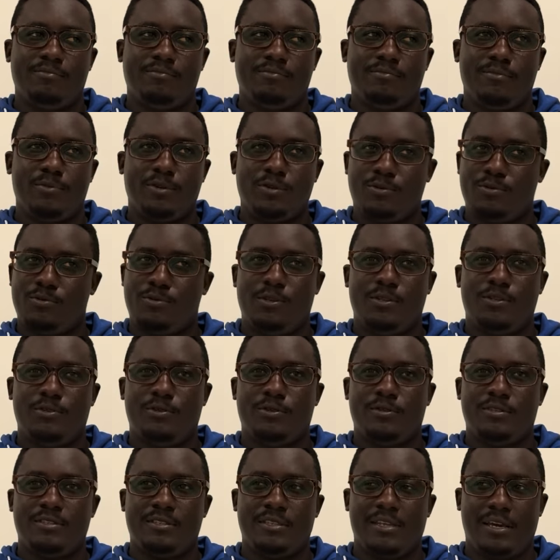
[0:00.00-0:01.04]

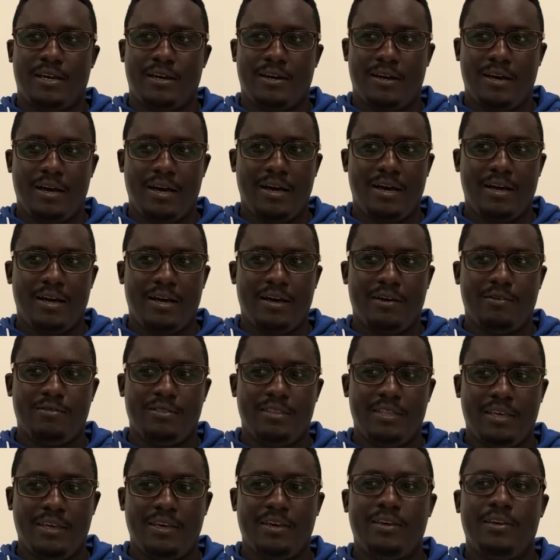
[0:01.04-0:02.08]
mosquitoes there are out
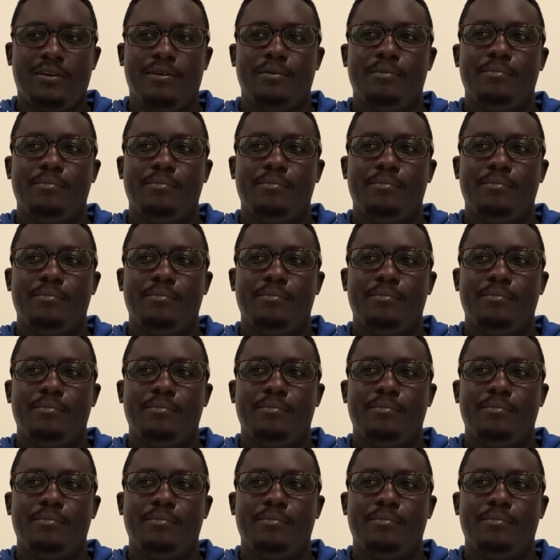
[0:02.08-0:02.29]
there,